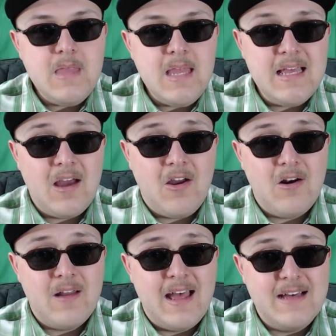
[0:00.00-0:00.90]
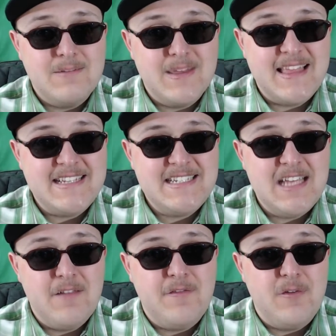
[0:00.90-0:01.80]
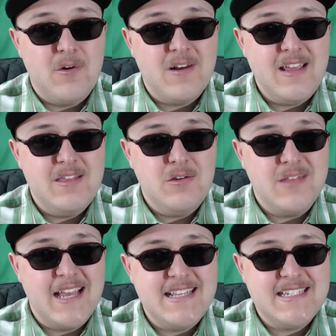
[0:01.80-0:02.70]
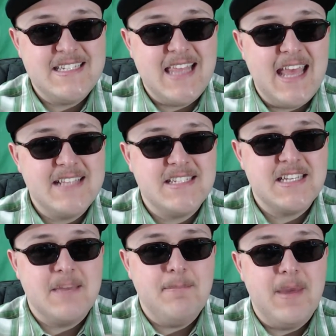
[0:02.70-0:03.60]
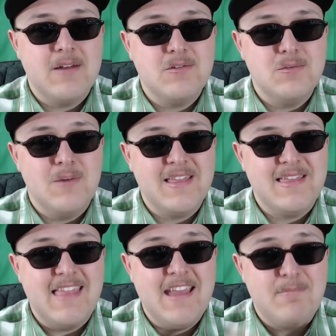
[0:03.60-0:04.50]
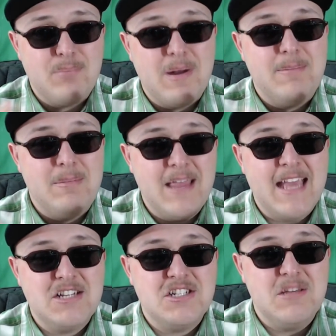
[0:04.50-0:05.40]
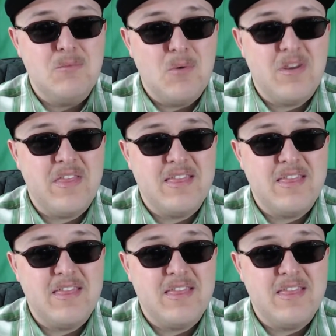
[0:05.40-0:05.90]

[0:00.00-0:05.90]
are uh, what they sell for in the United States compared to what they are probably actually worth at the